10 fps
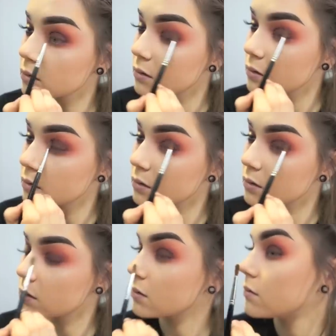
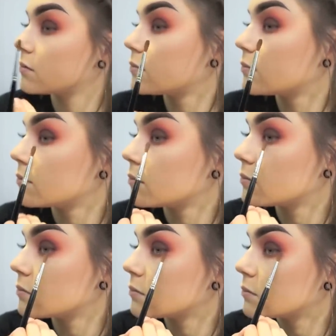
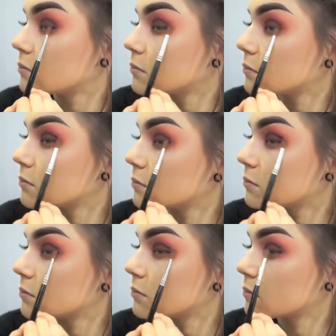
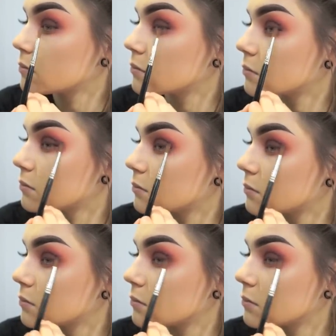(no one is talking)